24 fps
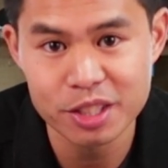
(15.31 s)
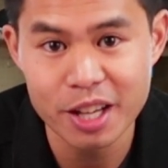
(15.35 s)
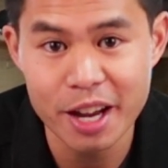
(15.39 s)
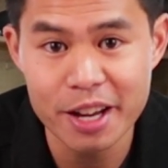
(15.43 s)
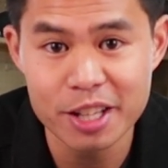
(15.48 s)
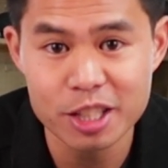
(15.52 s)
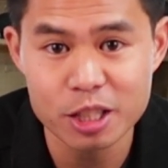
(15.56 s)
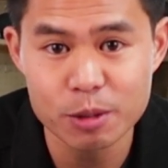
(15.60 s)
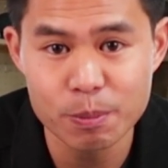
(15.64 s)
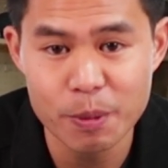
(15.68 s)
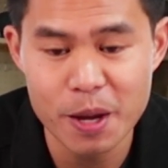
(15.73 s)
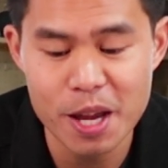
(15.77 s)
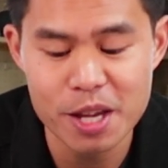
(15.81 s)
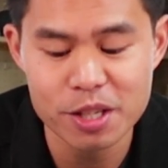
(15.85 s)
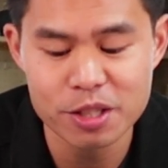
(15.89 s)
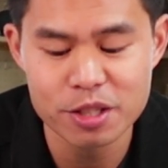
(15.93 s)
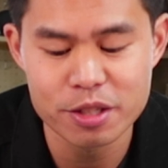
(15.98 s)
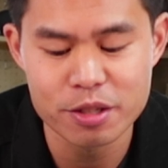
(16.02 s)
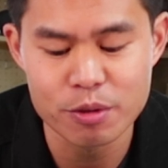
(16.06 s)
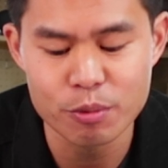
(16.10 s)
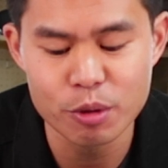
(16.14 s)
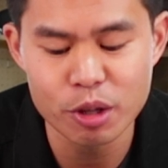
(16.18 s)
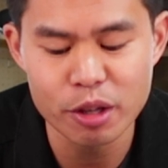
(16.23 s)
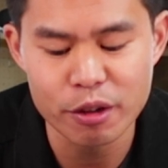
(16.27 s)
tight
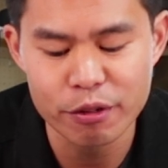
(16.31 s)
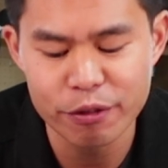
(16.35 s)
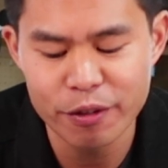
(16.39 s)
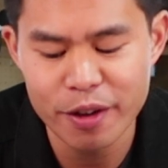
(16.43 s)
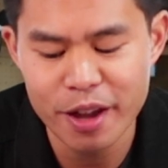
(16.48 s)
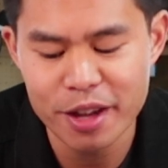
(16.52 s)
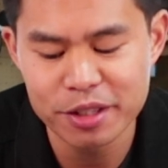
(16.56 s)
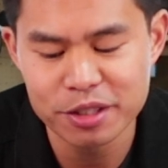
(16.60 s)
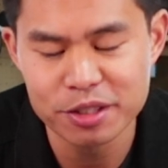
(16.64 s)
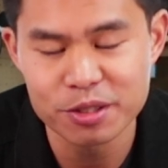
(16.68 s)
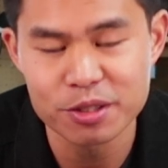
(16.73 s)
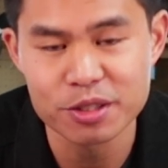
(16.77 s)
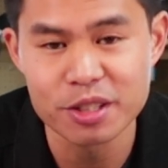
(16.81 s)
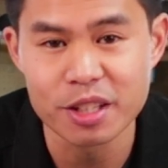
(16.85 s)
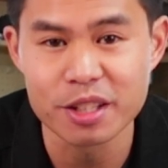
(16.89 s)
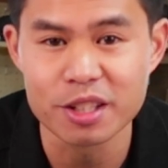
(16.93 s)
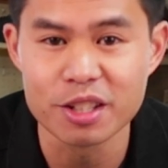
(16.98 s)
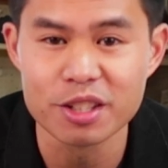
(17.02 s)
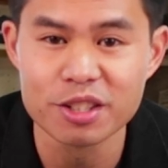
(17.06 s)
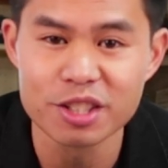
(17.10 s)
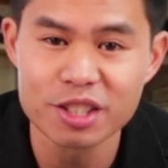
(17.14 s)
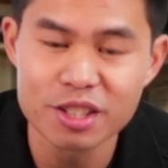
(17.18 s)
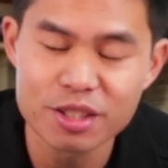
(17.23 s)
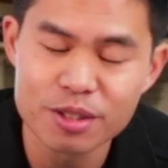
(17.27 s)
spaces, and really fasteners that
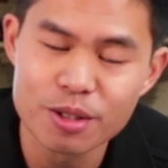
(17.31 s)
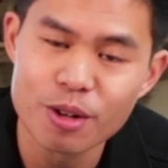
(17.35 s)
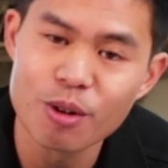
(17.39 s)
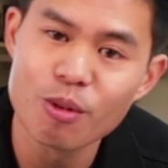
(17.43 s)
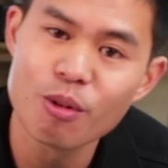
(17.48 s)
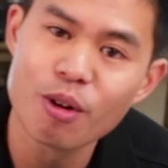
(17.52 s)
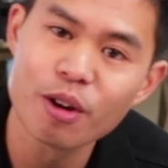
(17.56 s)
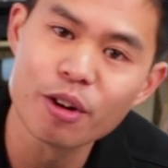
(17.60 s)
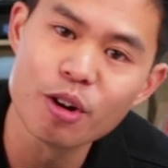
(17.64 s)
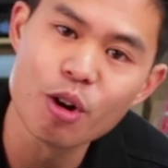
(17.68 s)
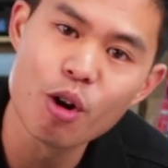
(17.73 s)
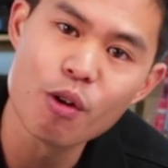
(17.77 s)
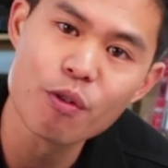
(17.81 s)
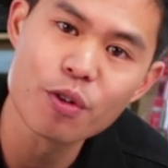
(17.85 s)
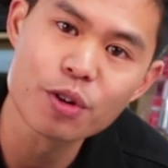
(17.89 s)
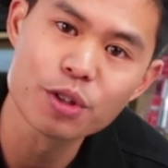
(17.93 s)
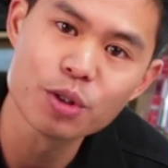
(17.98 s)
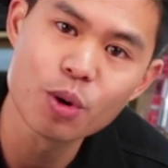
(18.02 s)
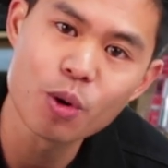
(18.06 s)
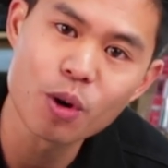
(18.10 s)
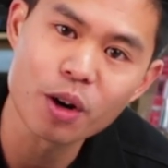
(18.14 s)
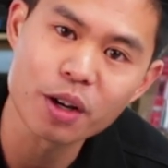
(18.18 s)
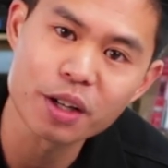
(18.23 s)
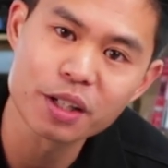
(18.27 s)
you just don't want to over
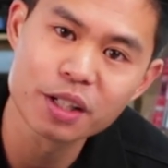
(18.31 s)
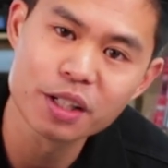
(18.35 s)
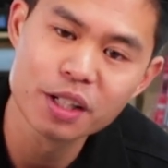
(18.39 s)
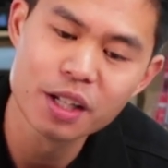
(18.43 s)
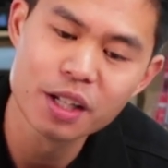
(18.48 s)
torque.